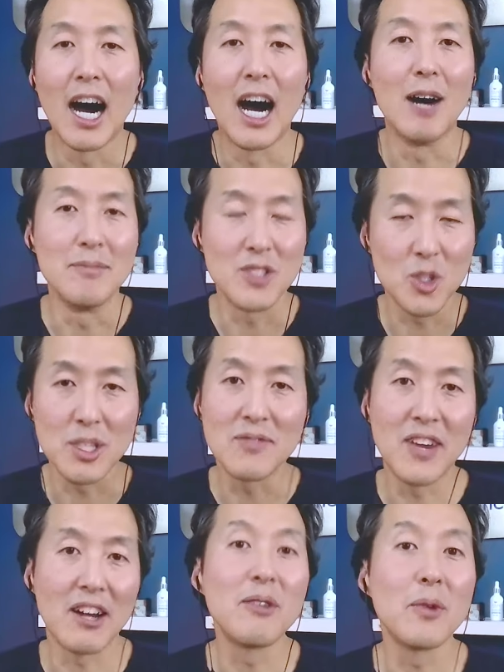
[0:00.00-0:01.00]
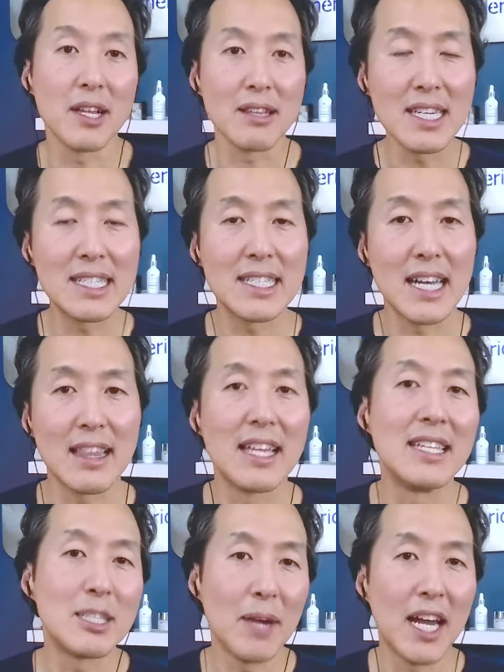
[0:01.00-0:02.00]
Um, so it's very realistic
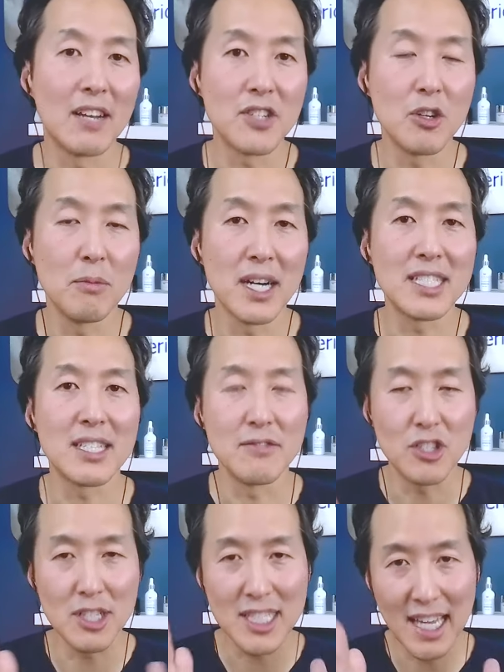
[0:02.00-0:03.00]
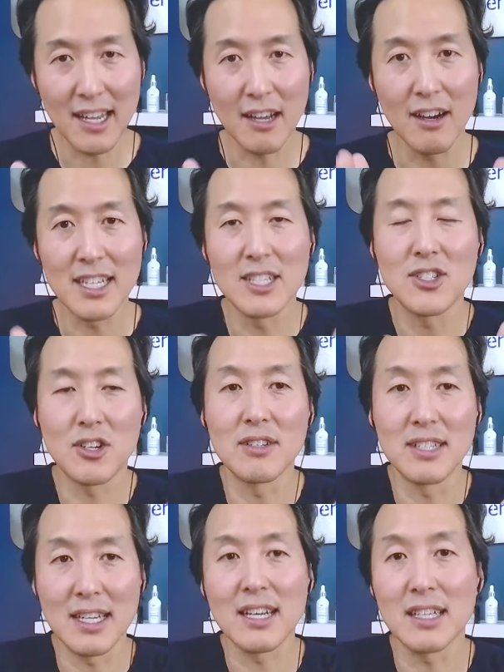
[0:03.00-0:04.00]
in a span of two months of just getting on a
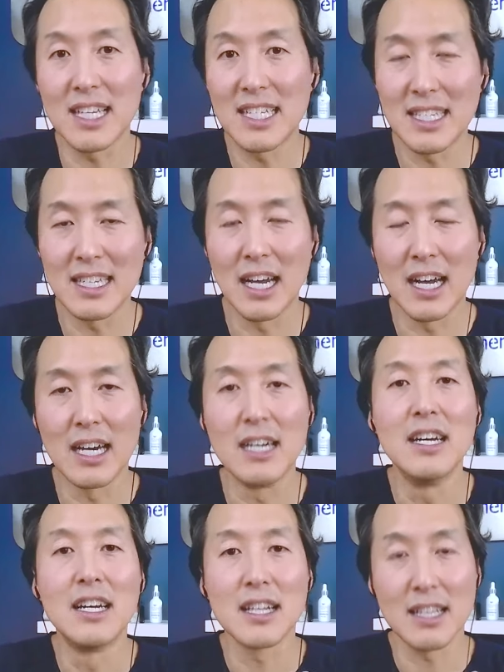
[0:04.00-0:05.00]
certain clean, uh,